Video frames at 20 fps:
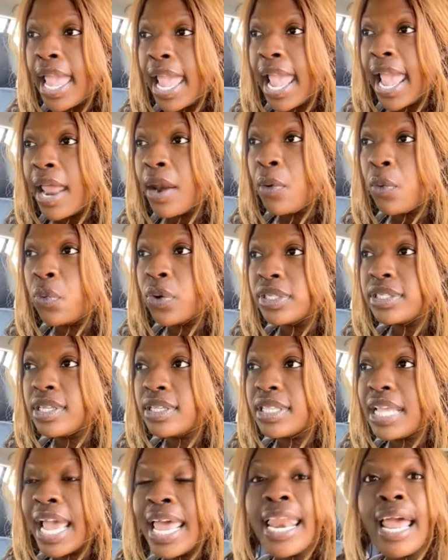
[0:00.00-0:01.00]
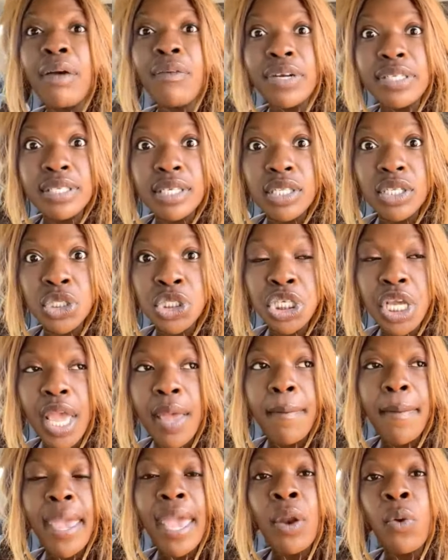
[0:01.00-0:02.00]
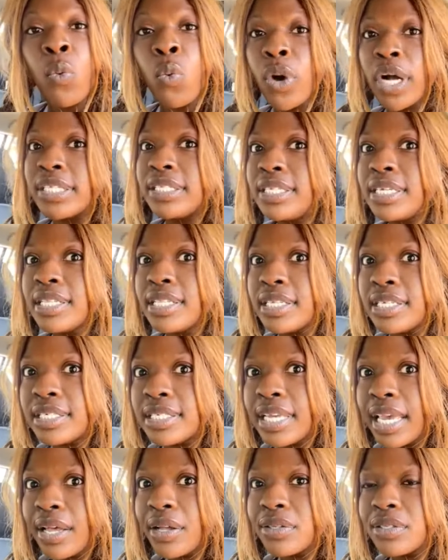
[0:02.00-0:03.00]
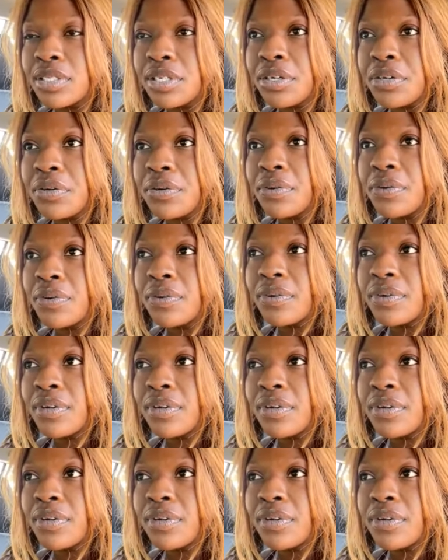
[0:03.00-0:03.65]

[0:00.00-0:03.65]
And what did, and I went to the gym. And what did the scale do?